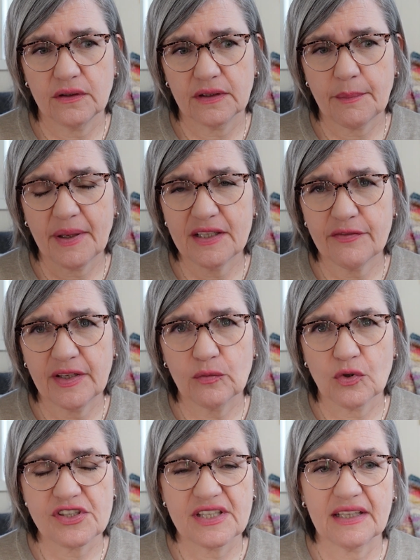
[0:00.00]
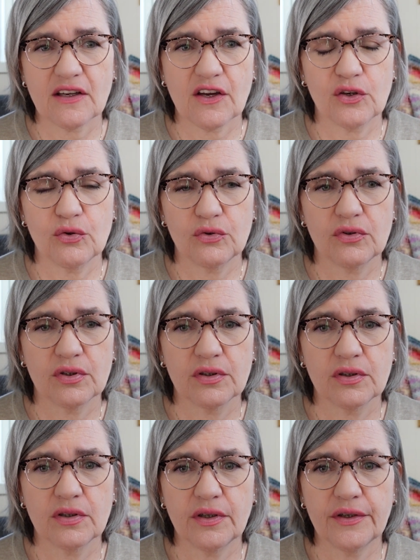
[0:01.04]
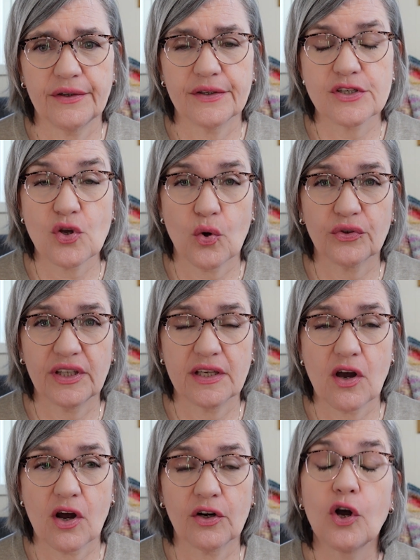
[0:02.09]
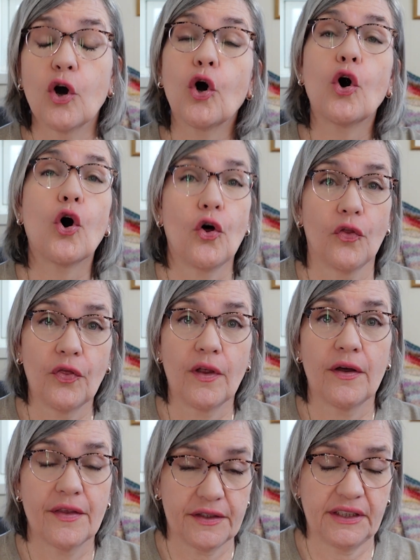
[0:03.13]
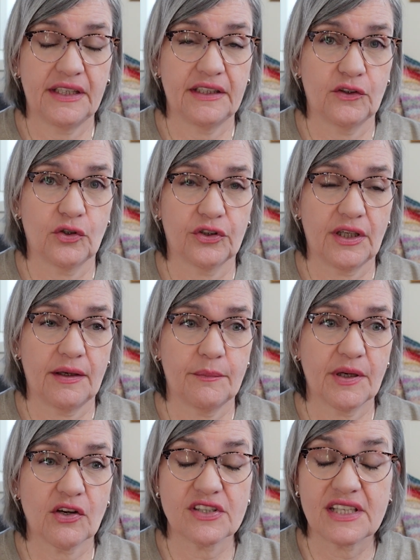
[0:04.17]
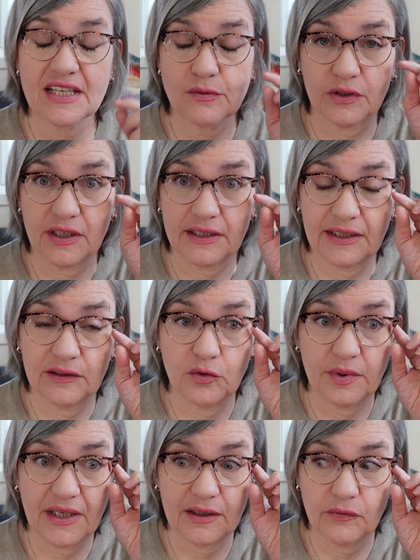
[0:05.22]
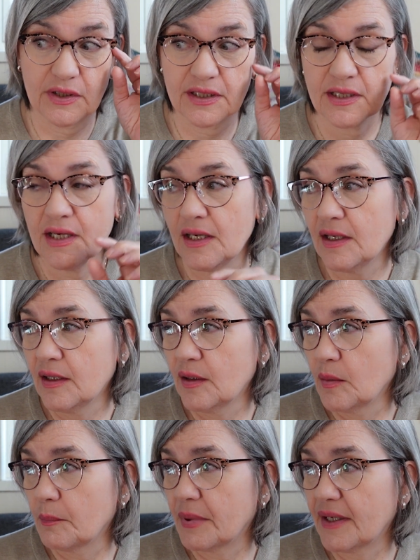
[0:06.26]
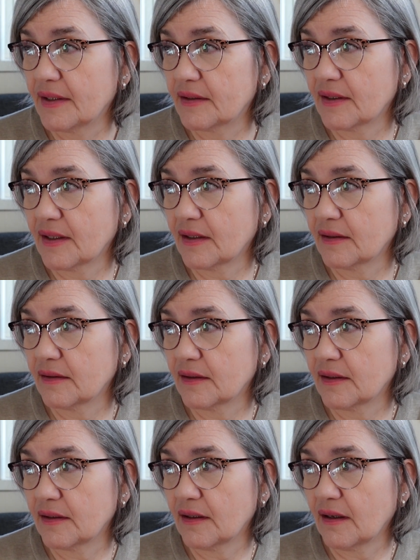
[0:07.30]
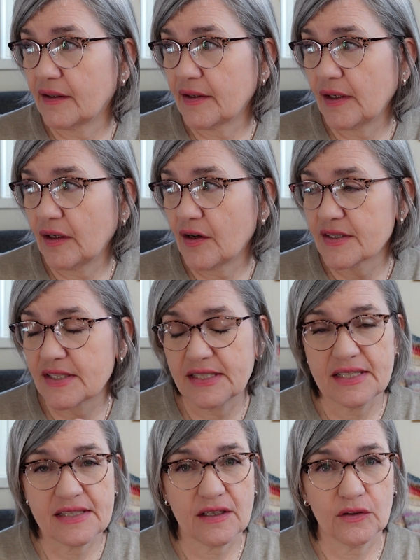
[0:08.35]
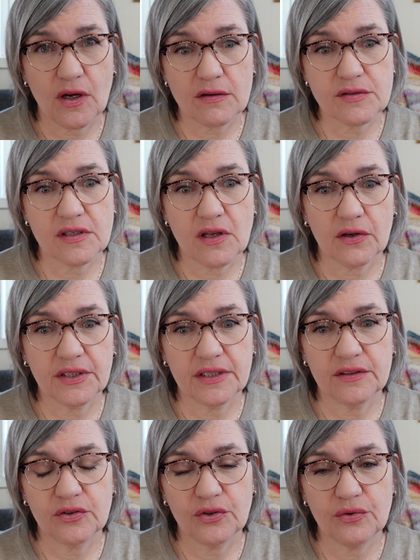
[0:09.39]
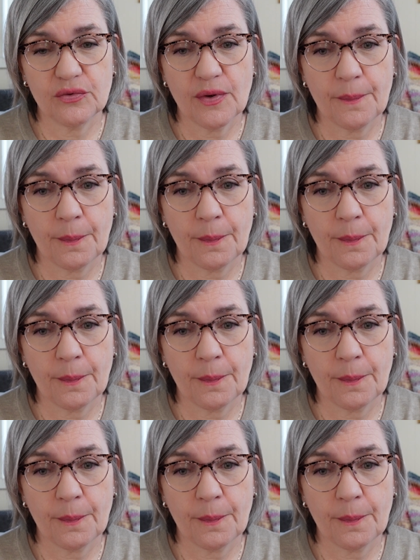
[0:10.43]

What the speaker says: the benefit was that I could soak the yarn on the Niddy Noddy, because that's what I did to begin with. But I realized, since I now started to